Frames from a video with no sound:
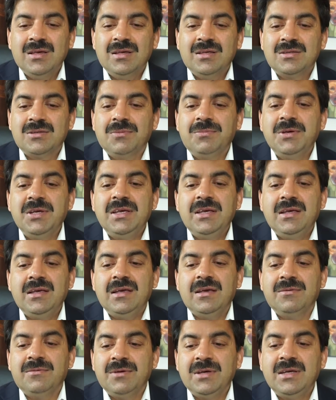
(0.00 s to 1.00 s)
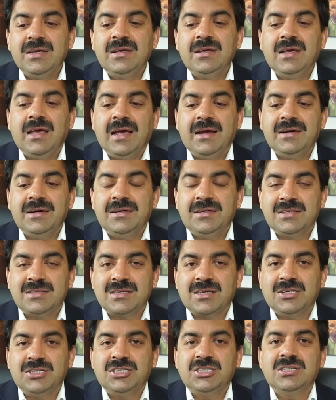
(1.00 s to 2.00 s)
So we had a
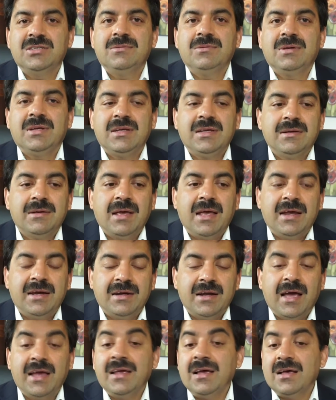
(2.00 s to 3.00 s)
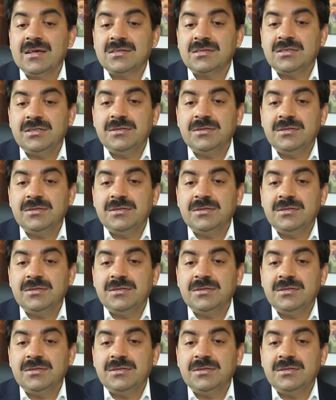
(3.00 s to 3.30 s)
discussion, and I asked him